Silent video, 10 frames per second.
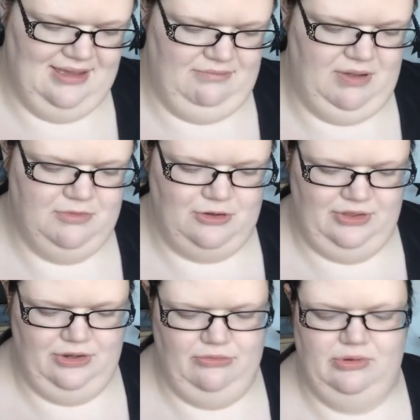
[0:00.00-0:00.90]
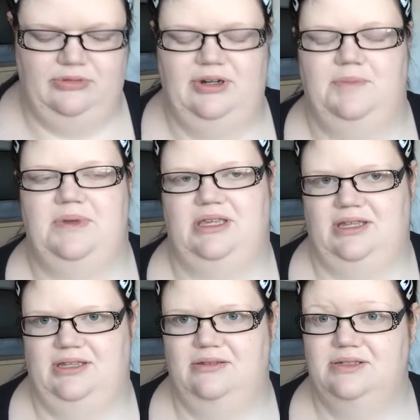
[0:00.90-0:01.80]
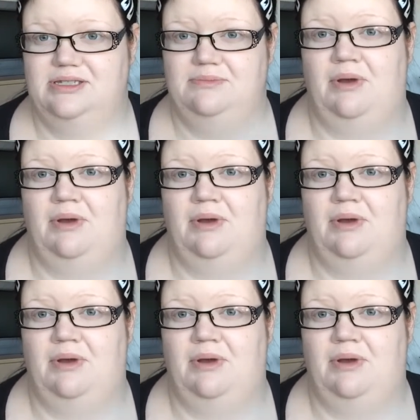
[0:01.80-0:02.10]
Mum got the Aurora because